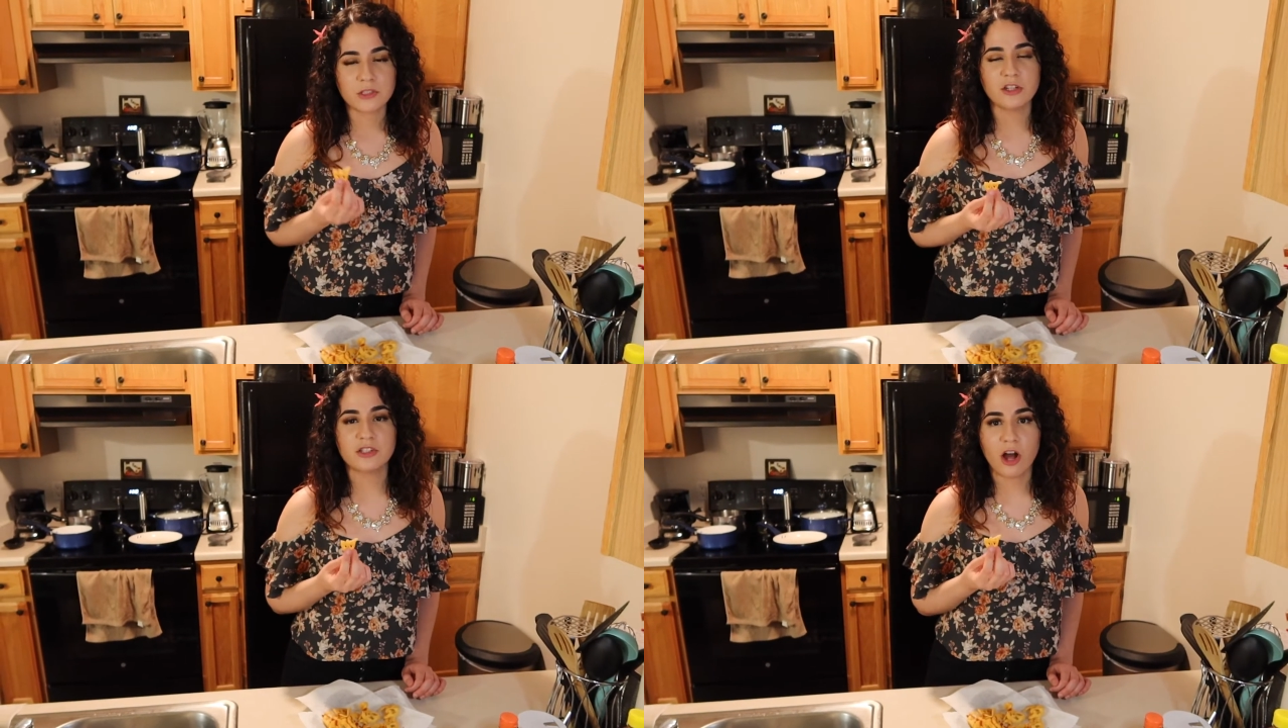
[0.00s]

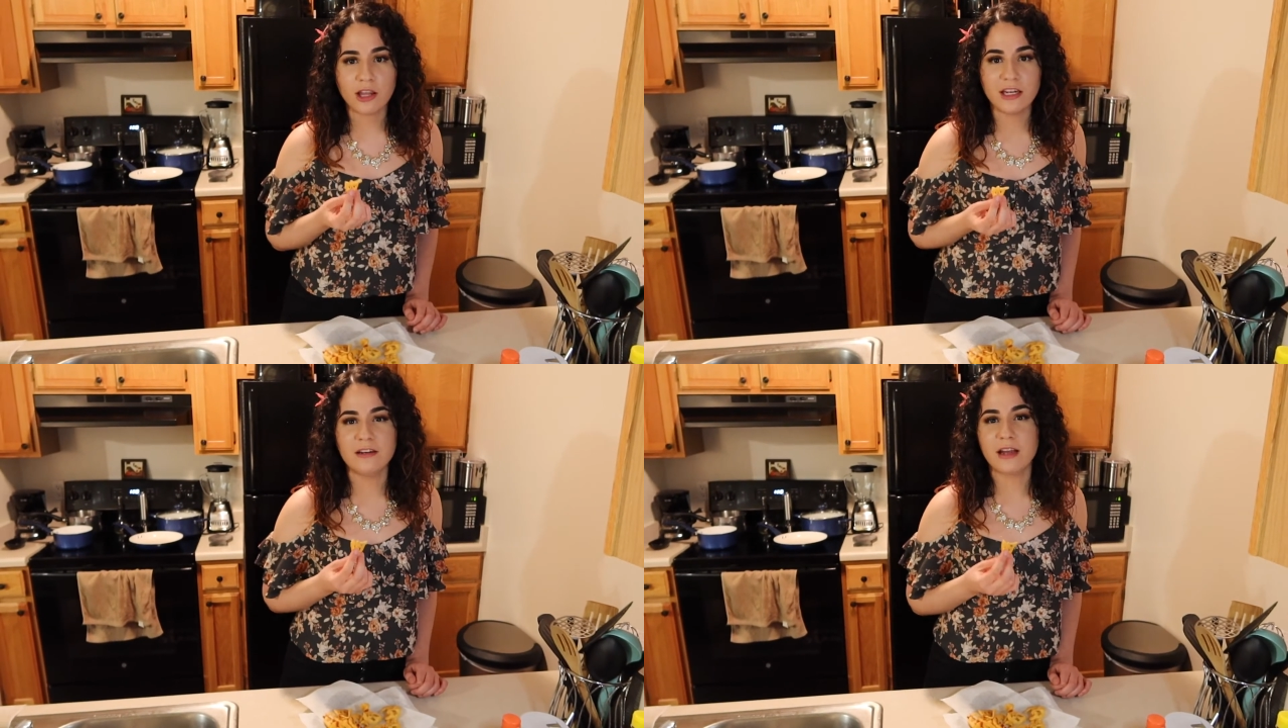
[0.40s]

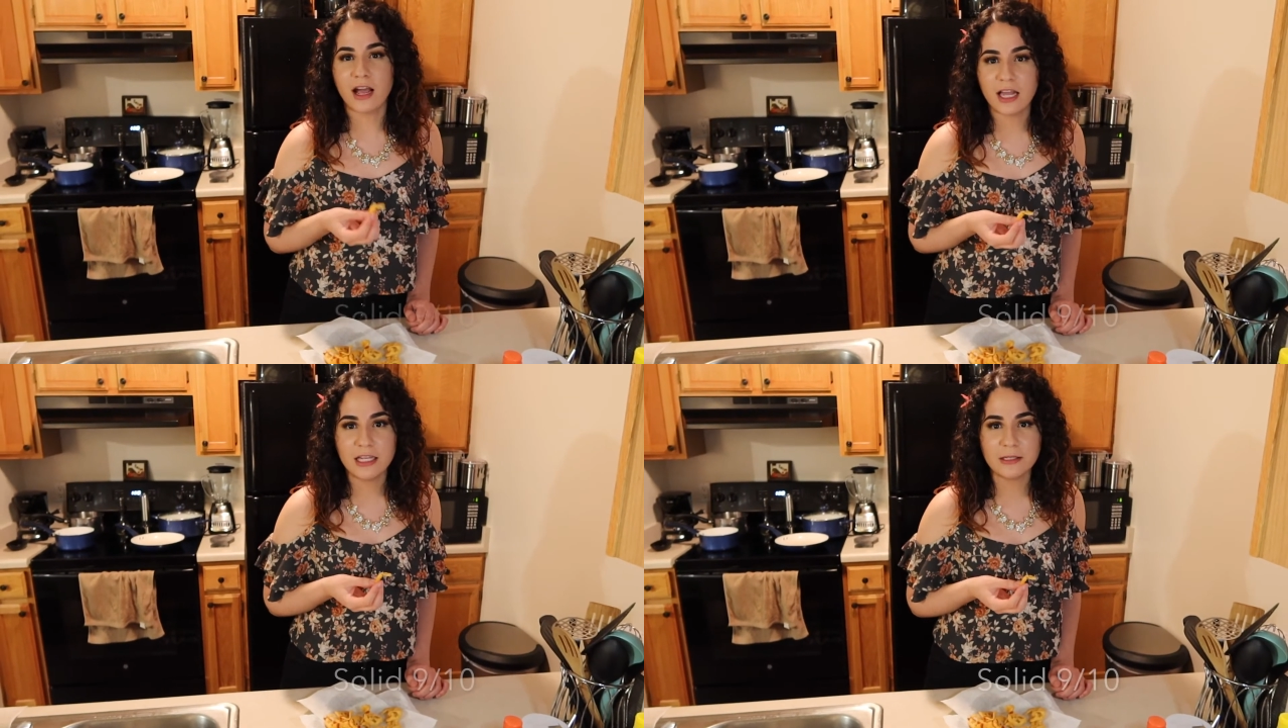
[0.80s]
solid
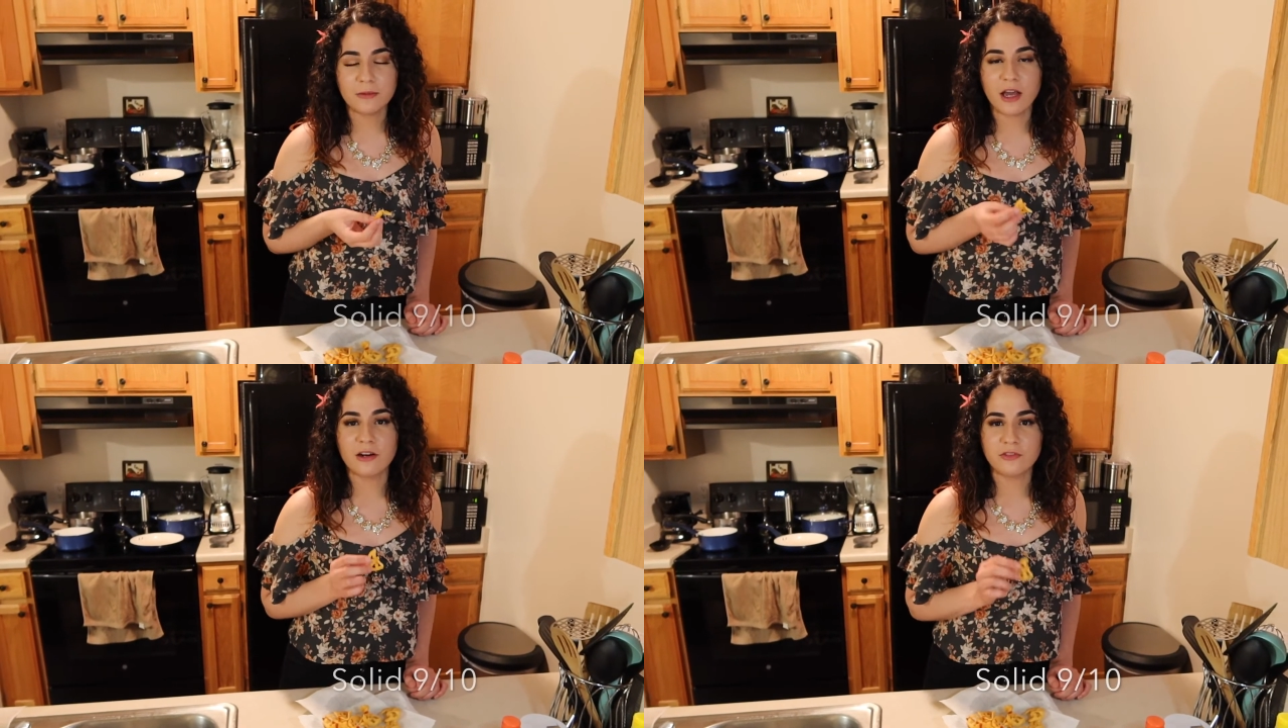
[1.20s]

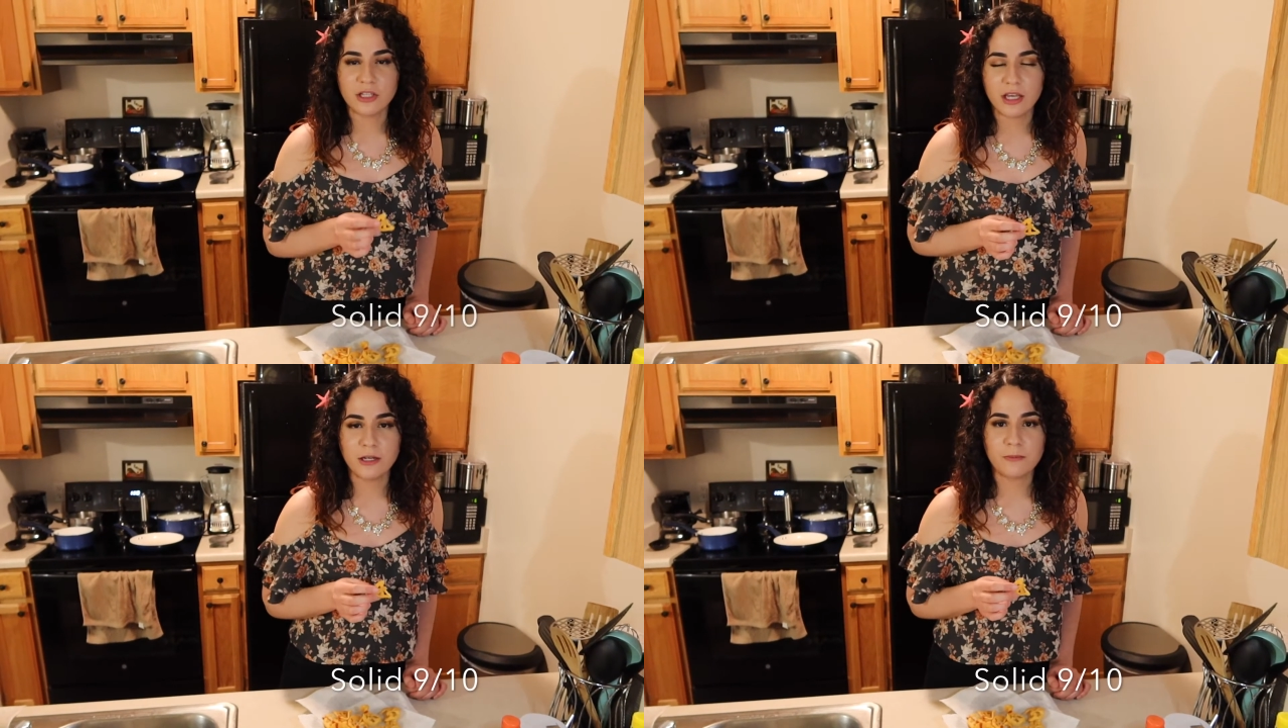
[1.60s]
9 out of
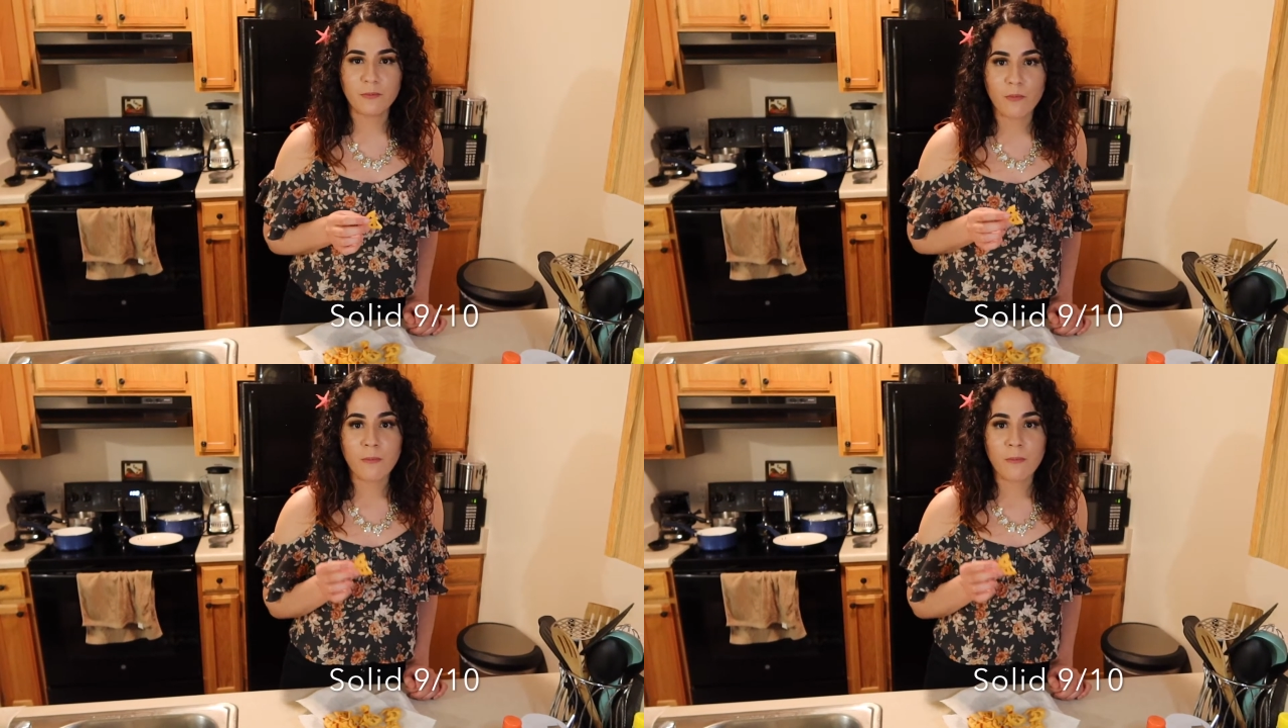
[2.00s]
10.